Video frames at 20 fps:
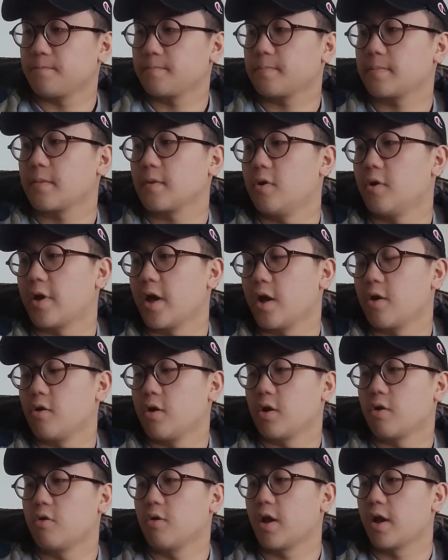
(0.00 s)
Okay,
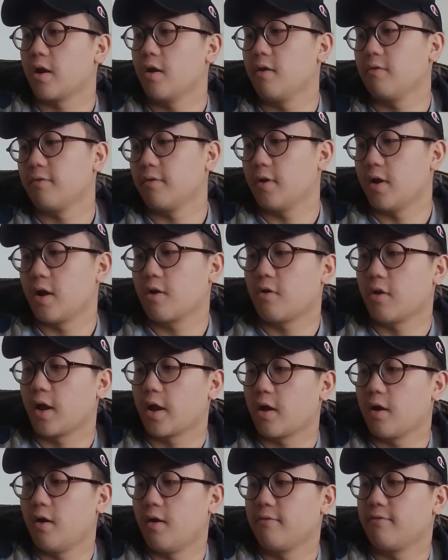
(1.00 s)
I got
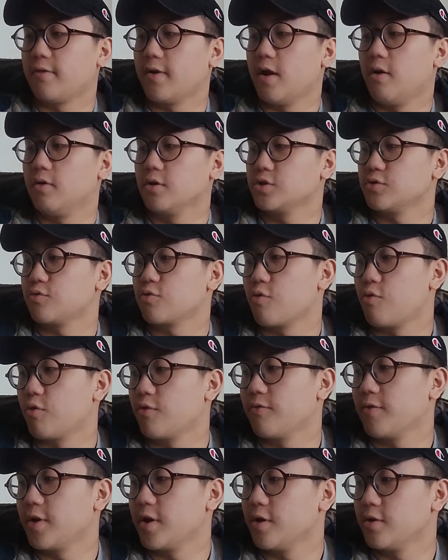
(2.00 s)
like half an hour to record
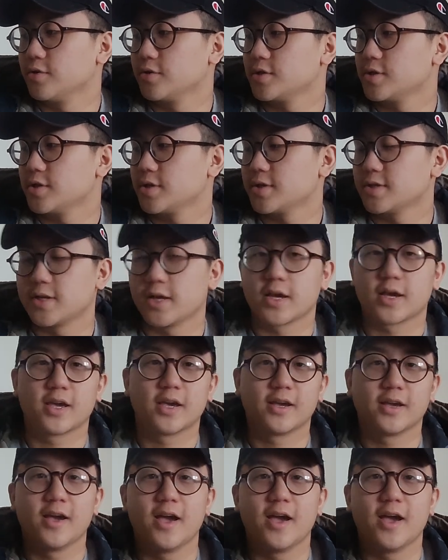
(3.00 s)
videos. Sick.